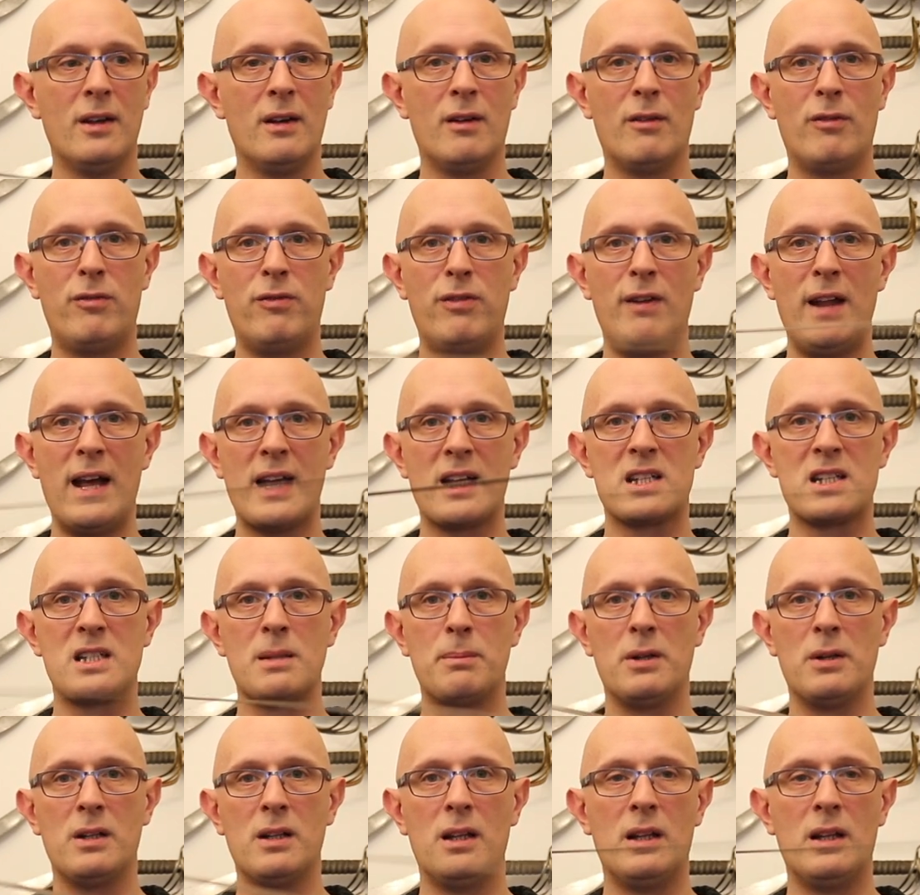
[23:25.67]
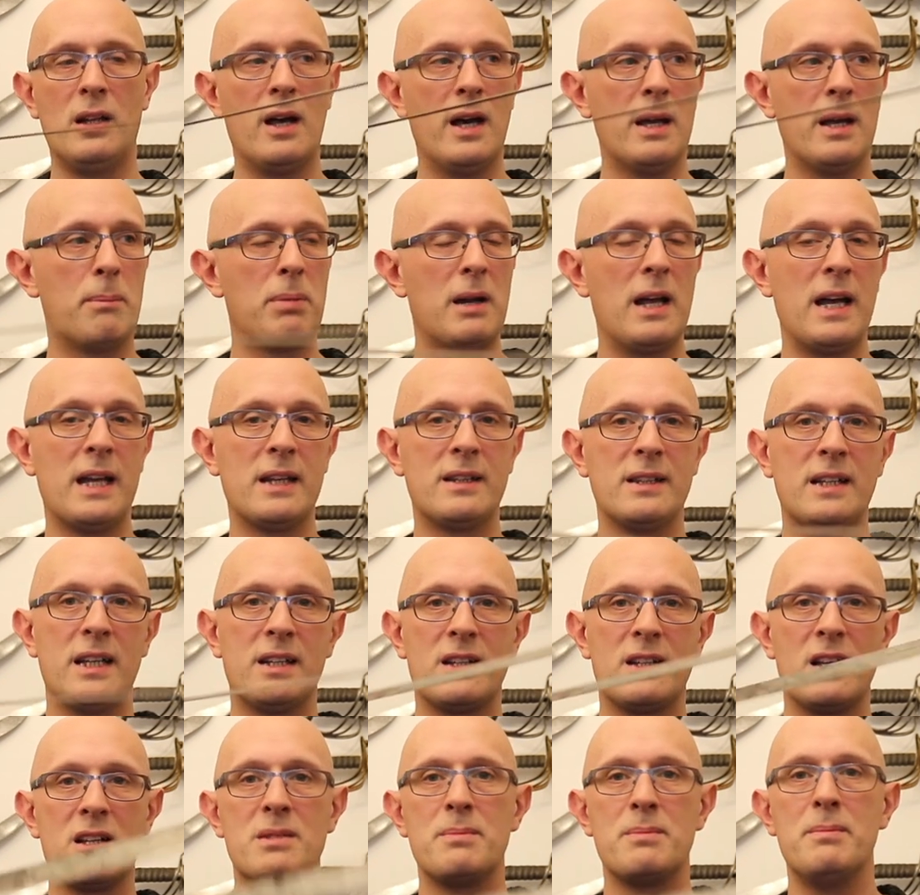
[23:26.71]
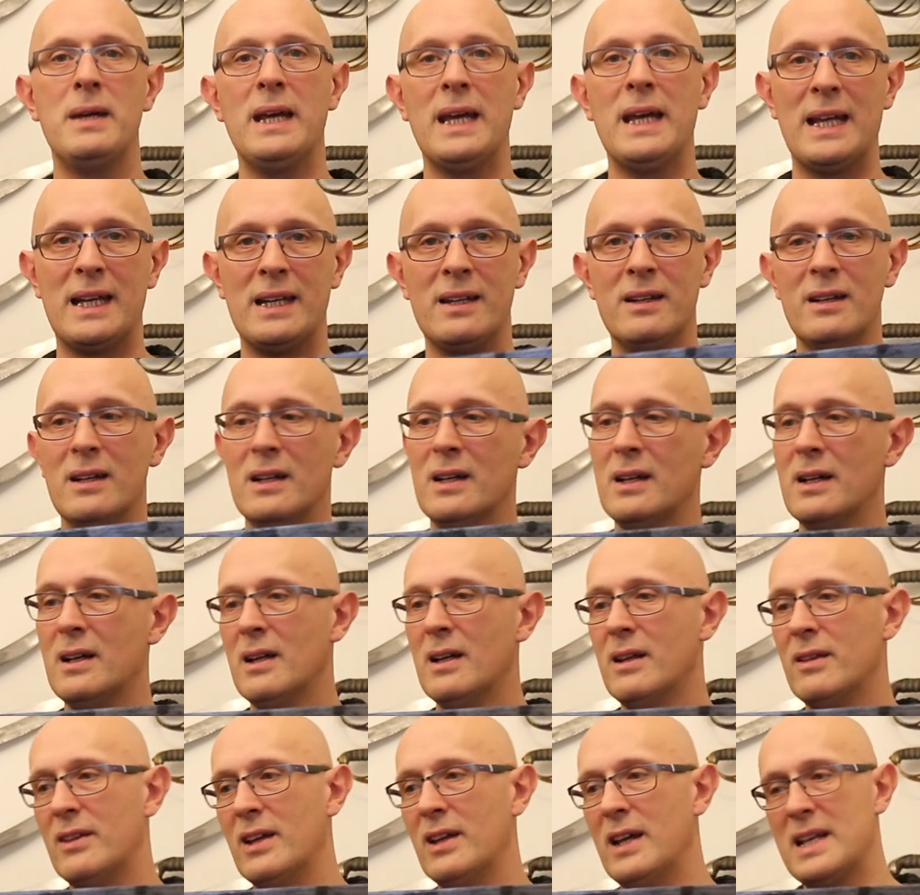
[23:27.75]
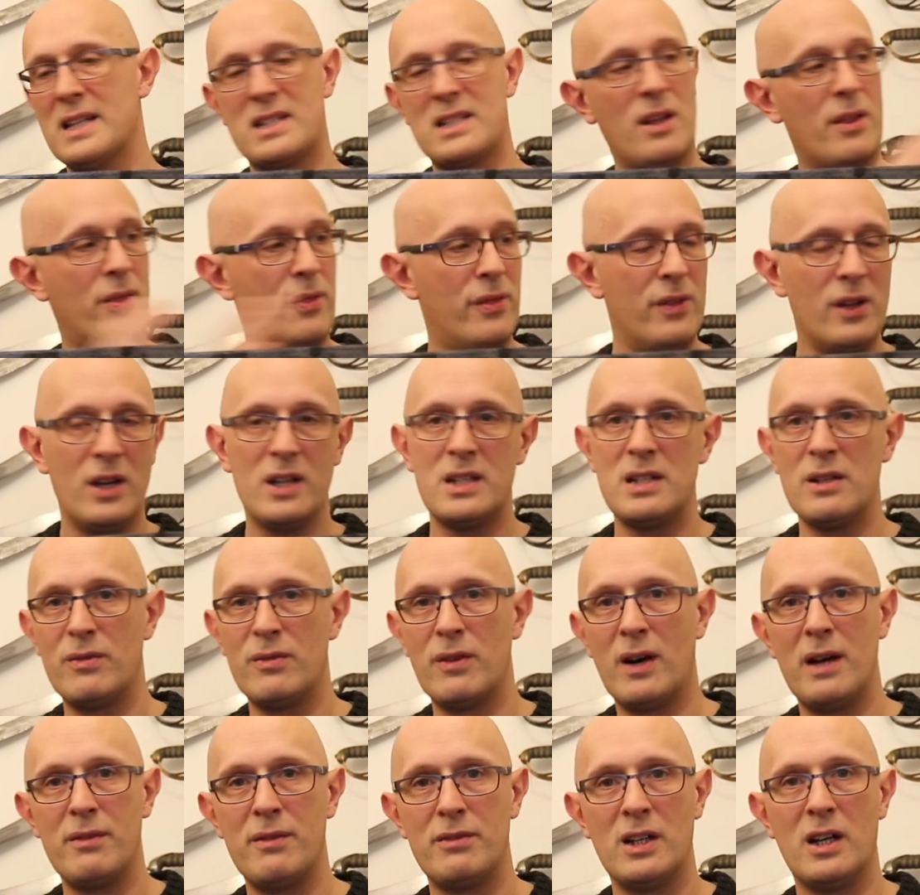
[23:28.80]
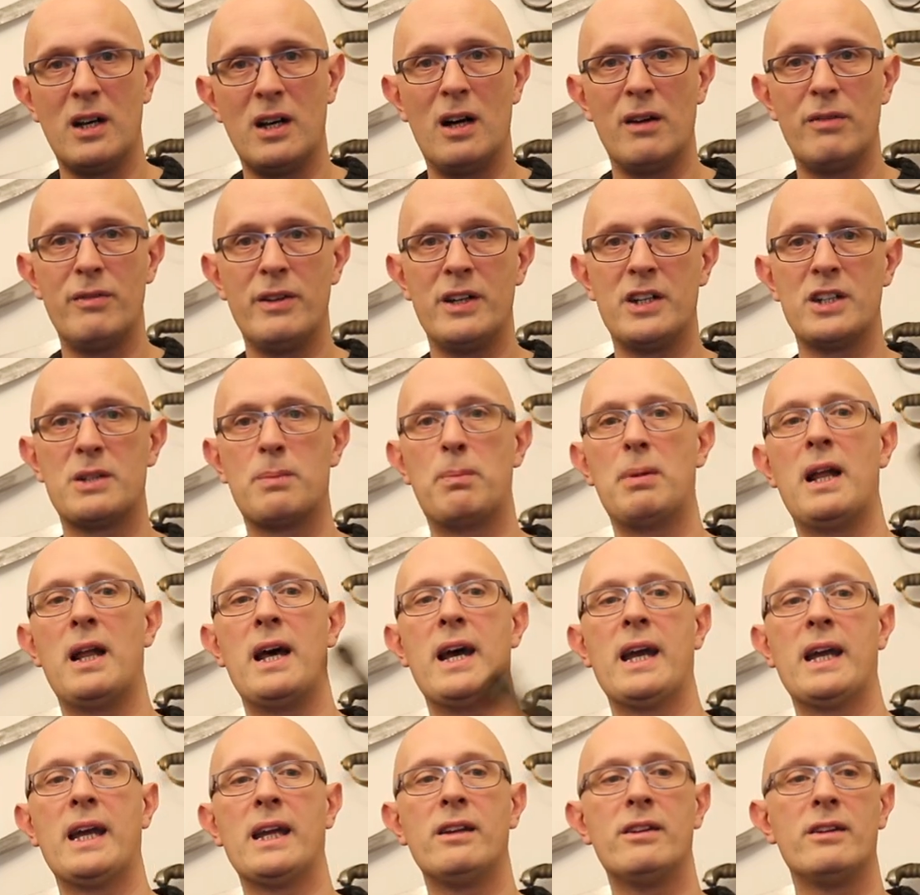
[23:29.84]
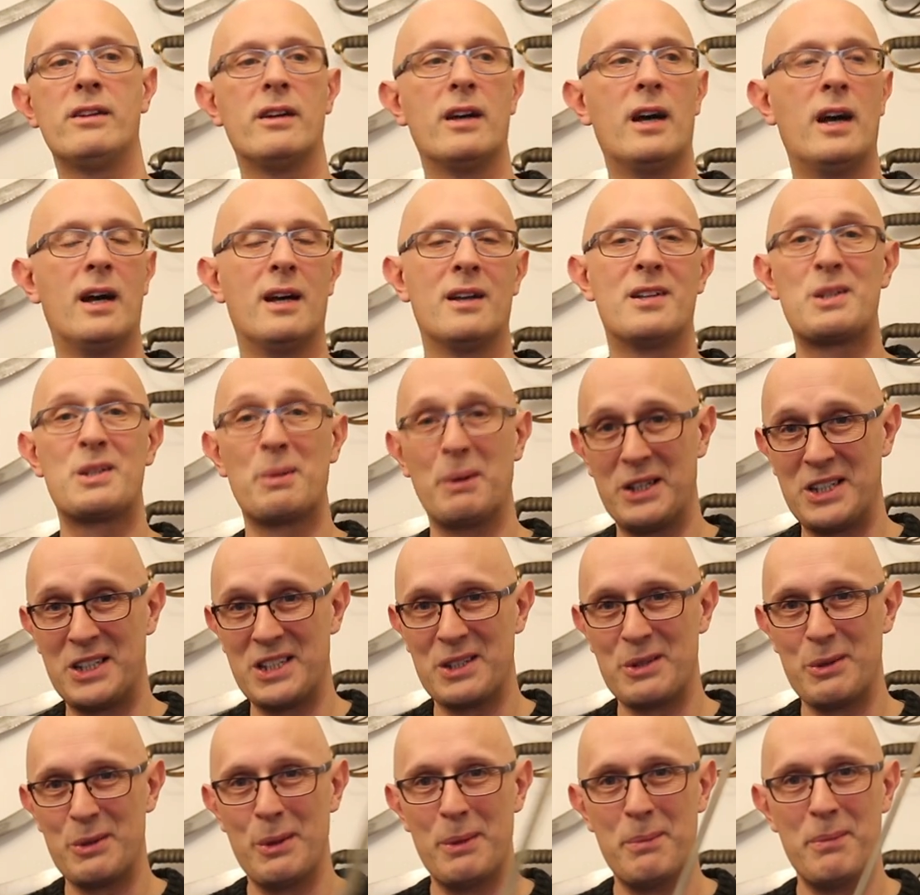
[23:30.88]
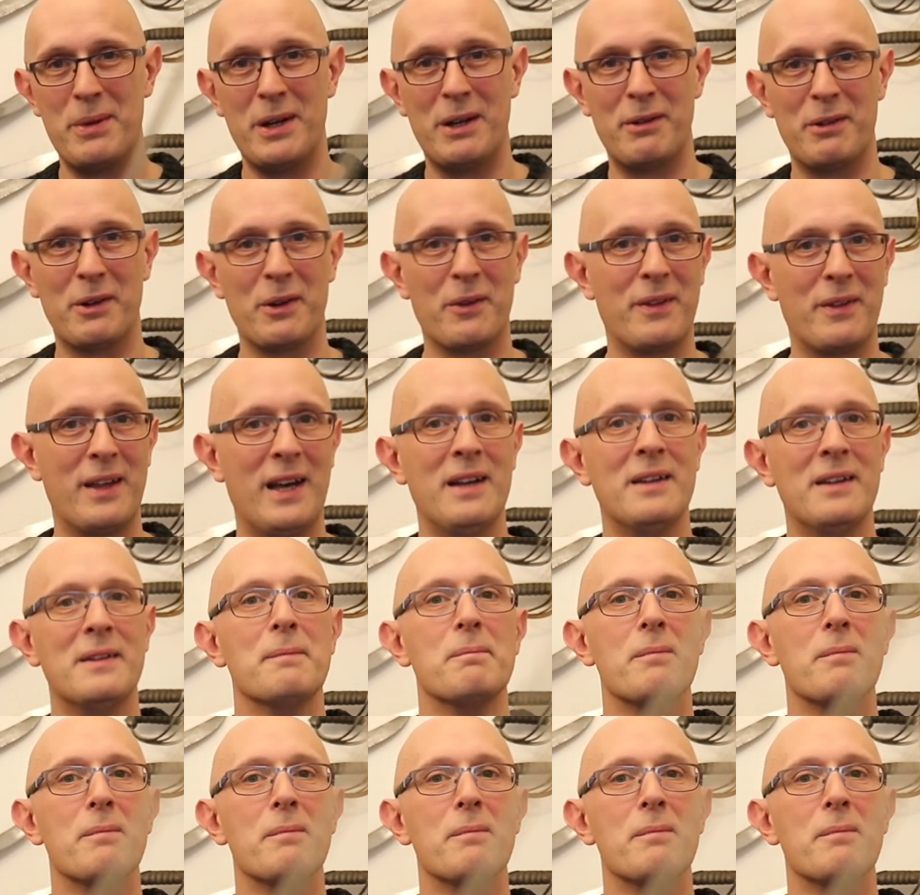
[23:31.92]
flexible and light blade, and that does mean that it's a 35.5-inch blade, switching to imperial there,